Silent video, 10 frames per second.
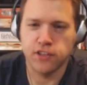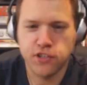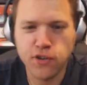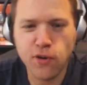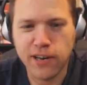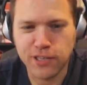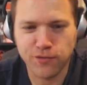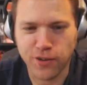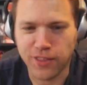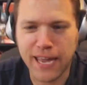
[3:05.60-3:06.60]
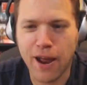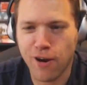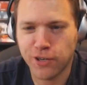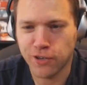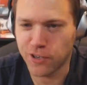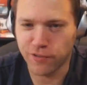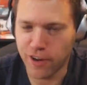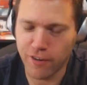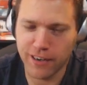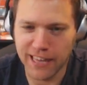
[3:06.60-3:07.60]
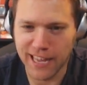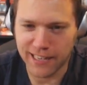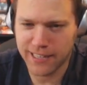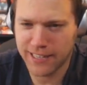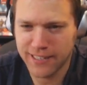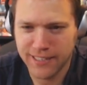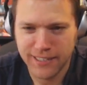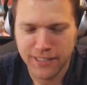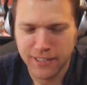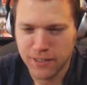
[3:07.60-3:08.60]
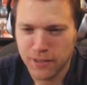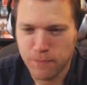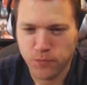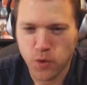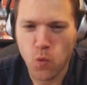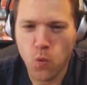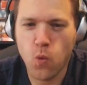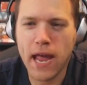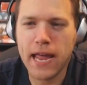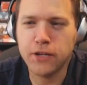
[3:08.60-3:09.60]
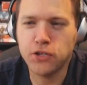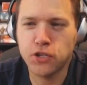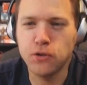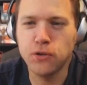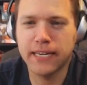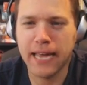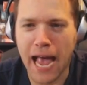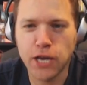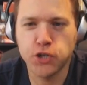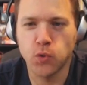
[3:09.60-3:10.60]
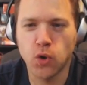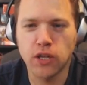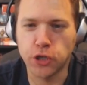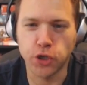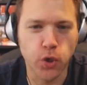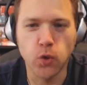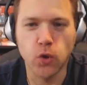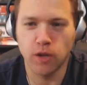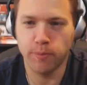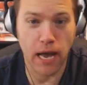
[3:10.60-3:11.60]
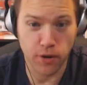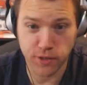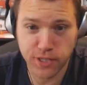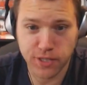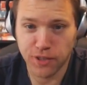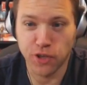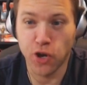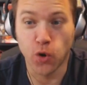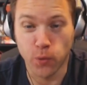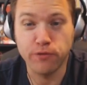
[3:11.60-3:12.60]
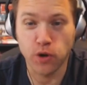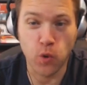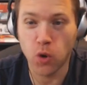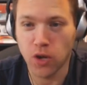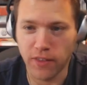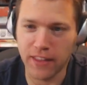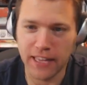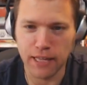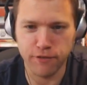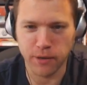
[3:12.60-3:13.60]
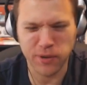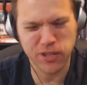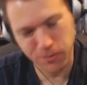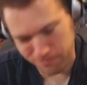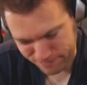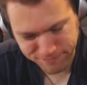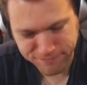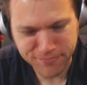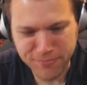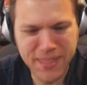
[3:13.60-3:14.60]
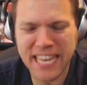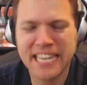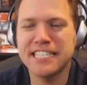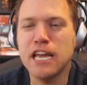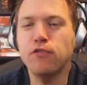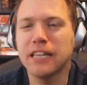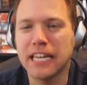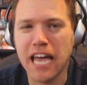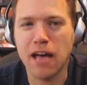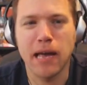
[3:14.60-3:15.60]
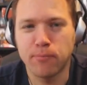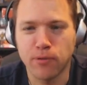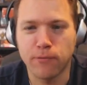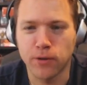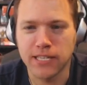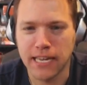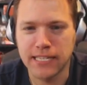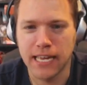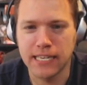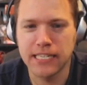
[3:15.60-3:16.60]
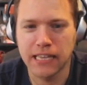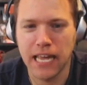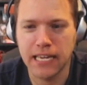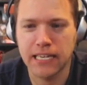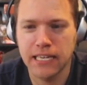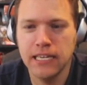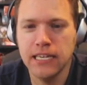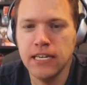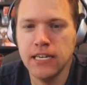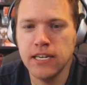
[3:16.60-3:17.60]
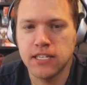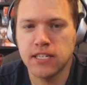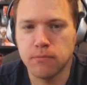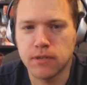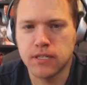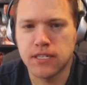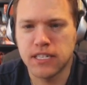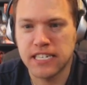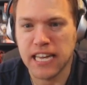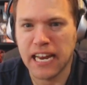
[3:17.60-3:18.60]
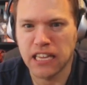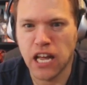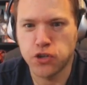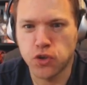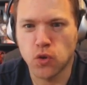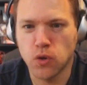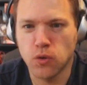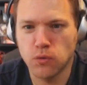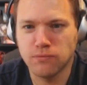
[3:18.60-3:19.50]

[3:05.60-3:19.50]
story so far, the characters are very, like, way too casual and cool about the horrific world that they live in, which is definitely not my preference. I tend to like some psychological